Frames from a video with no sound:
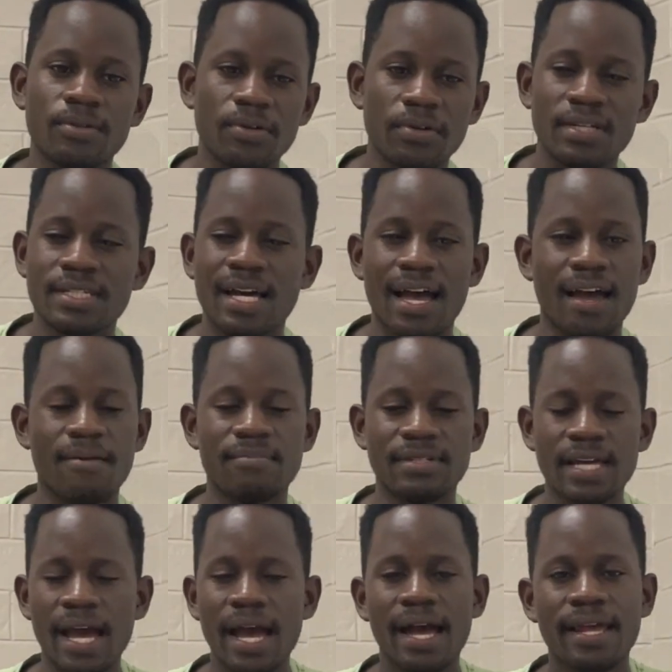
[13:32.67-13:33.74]
Doctor, I'm
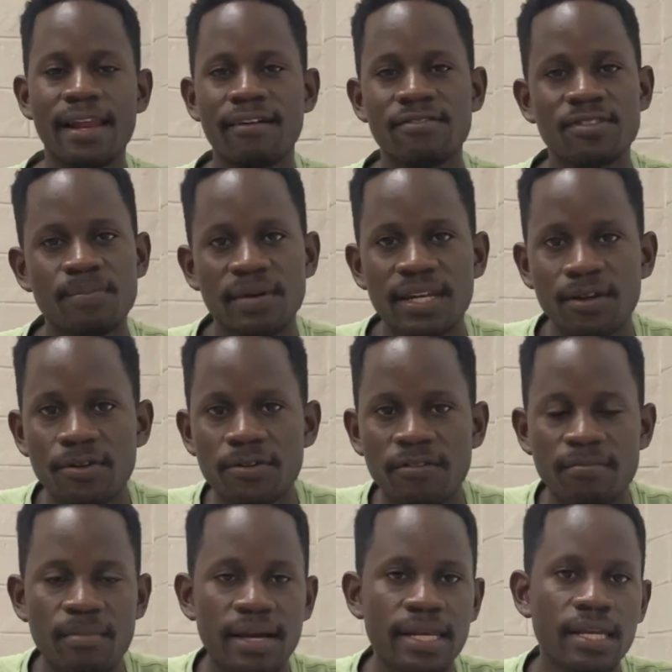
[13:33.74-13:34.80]
tired. I've spent a lot of
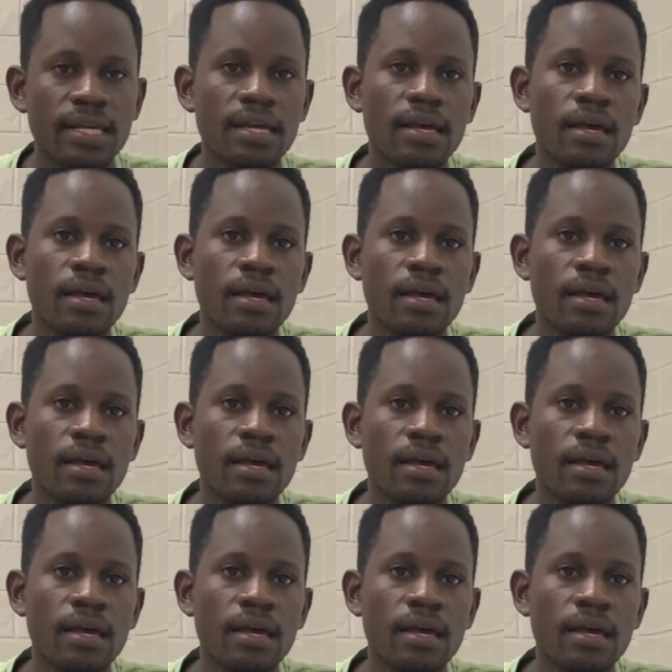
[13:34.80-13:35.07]
money.